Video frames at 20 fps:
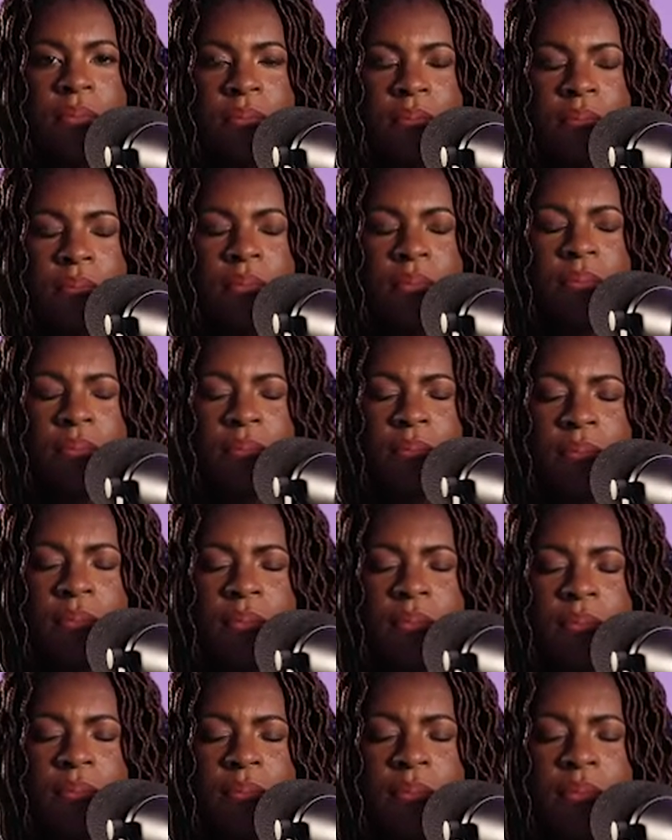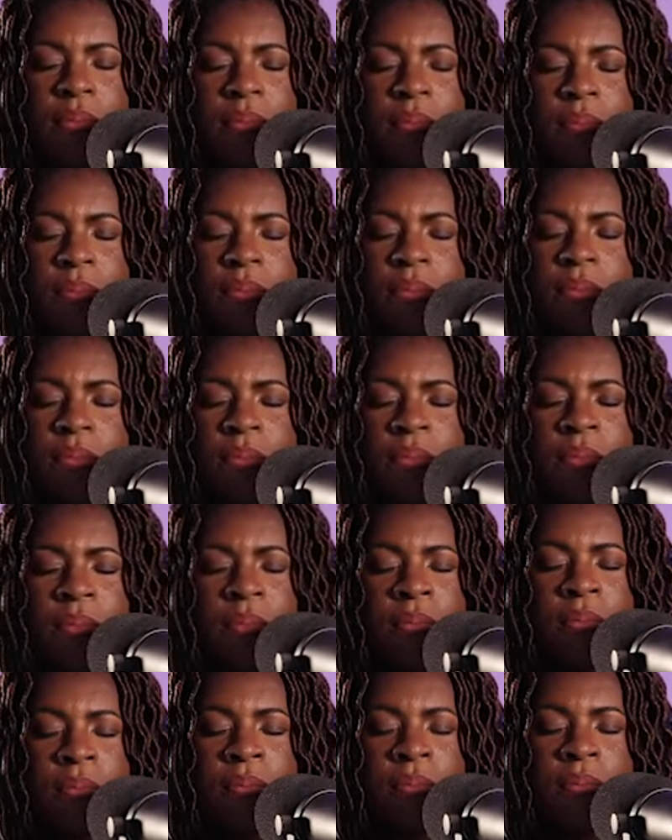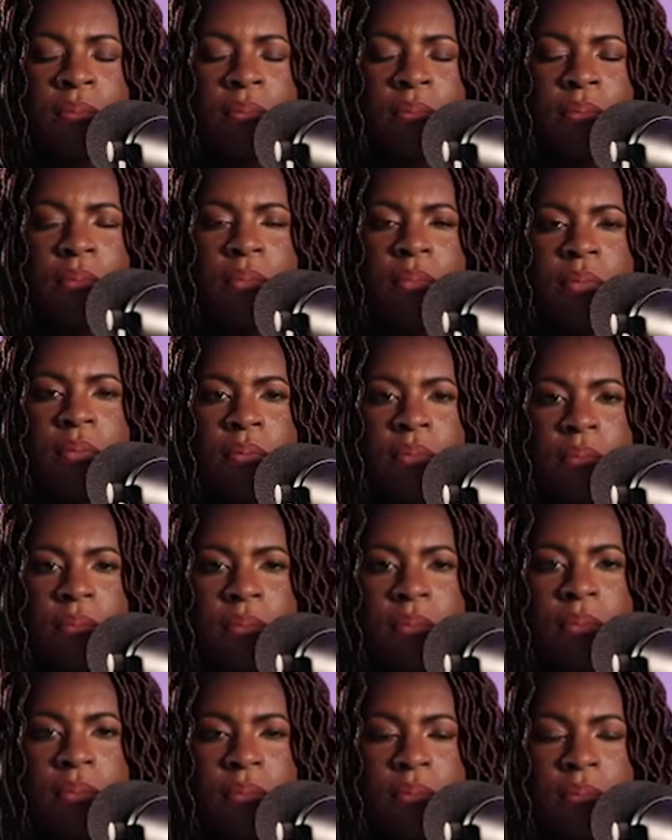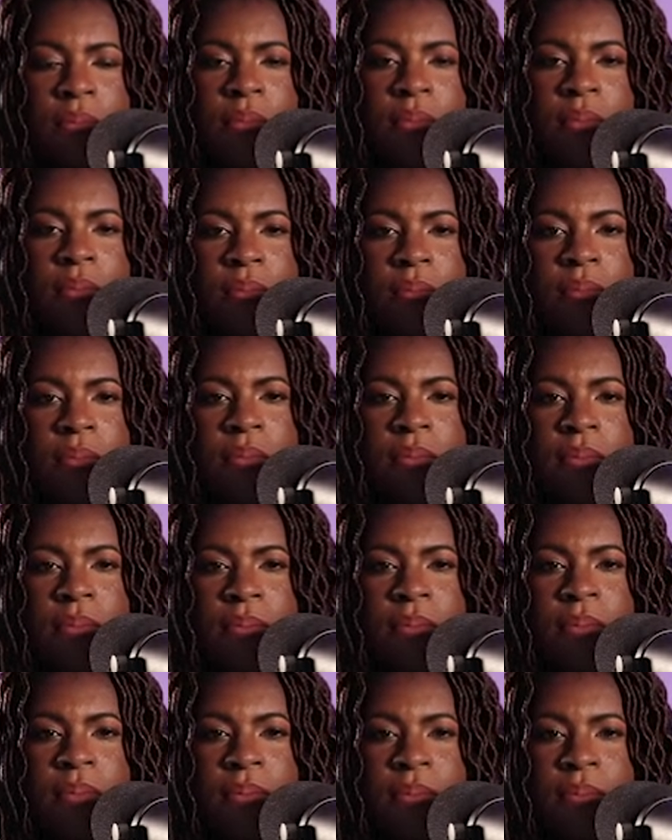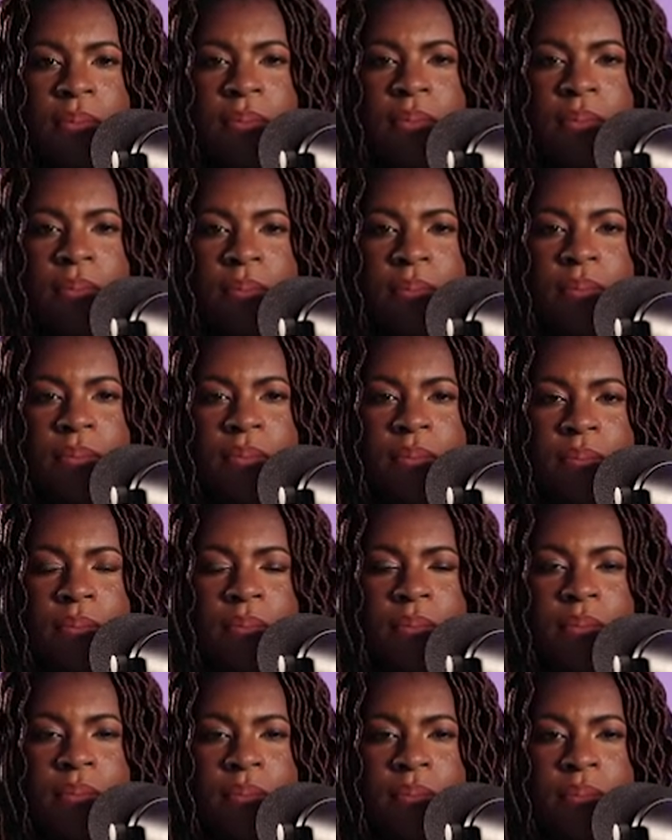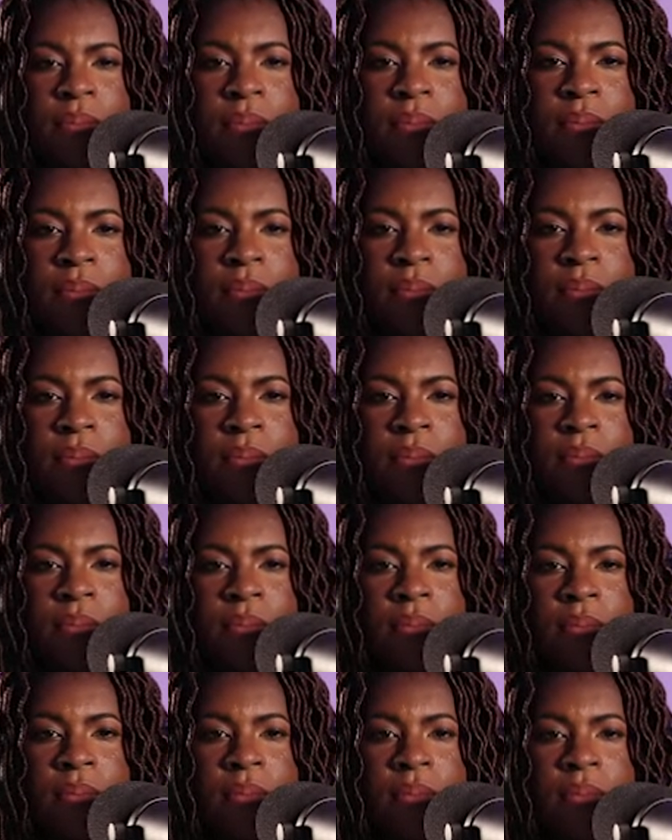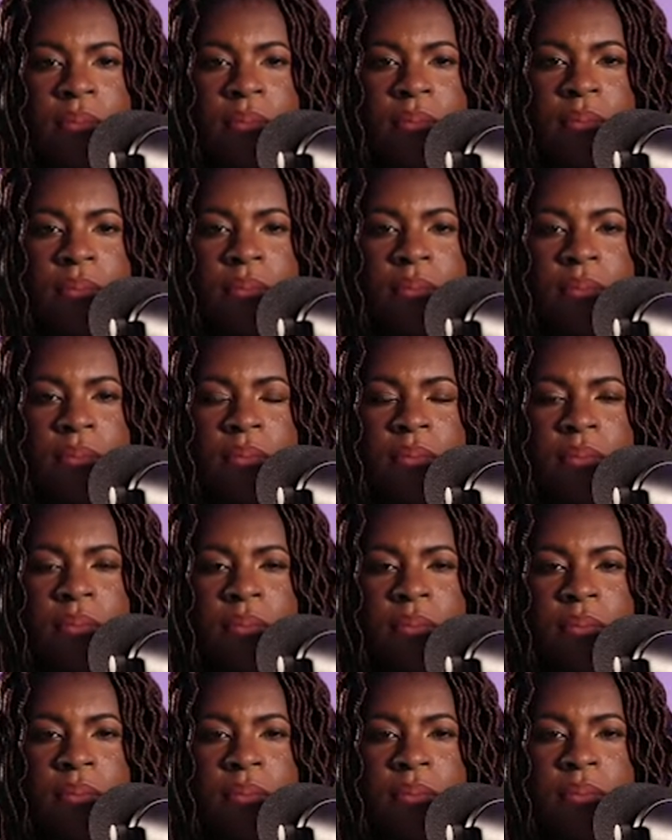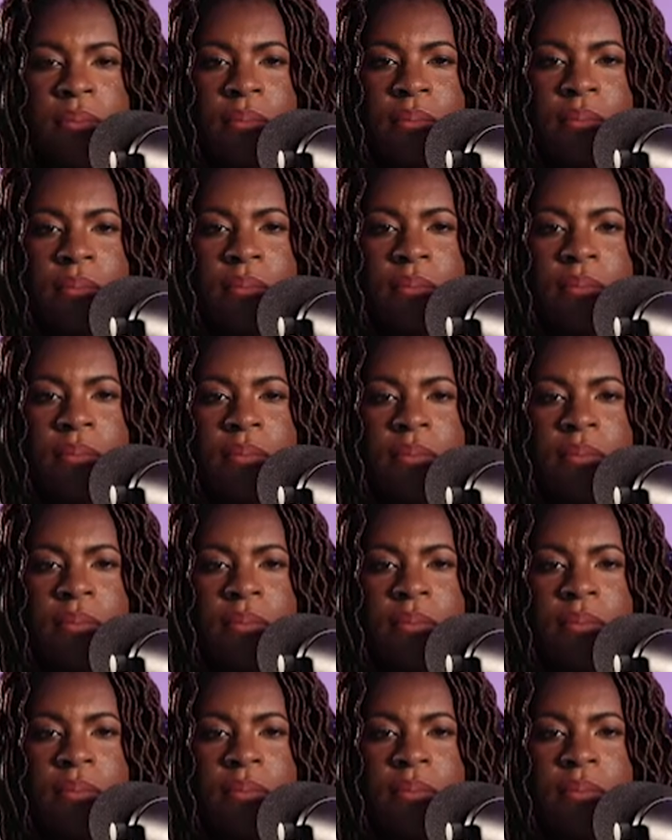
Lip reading: (silent)